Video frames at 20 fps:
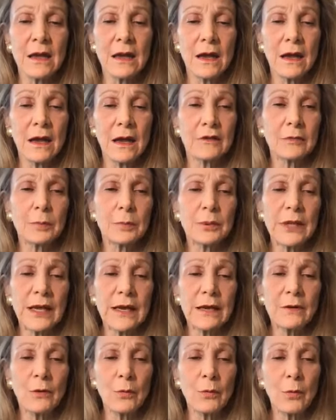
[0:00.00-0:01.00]
as
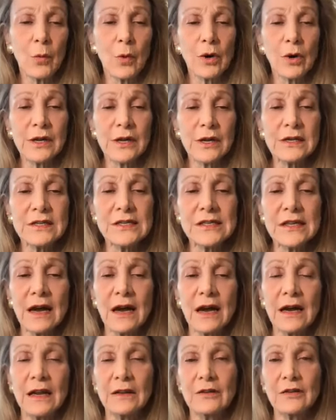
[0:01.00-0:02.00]
blatant warning
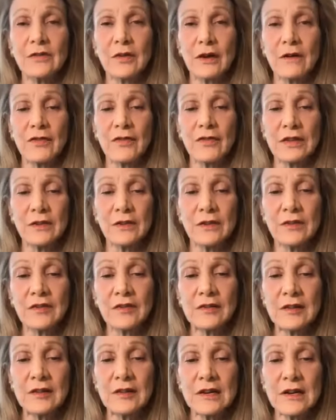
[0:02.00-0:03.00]
signs of
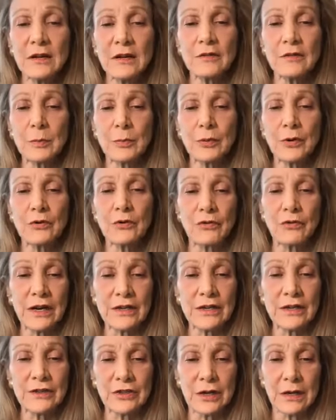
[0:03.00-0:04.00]
insidious
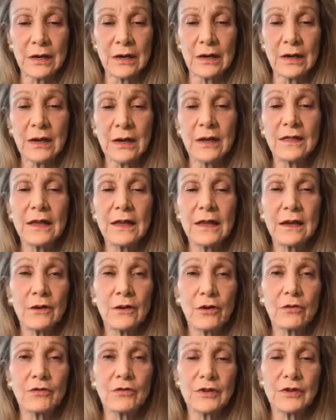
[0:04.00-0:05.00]
progression that can
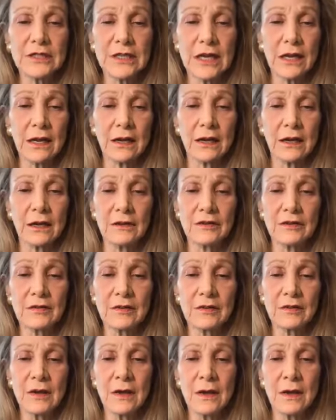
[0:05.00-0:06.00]
overtake us.
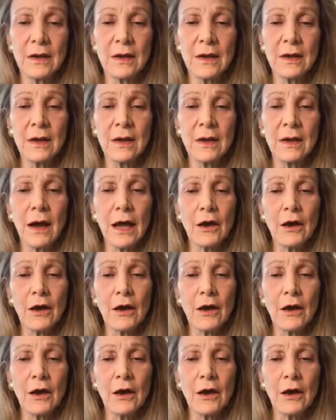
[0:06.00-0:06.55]
I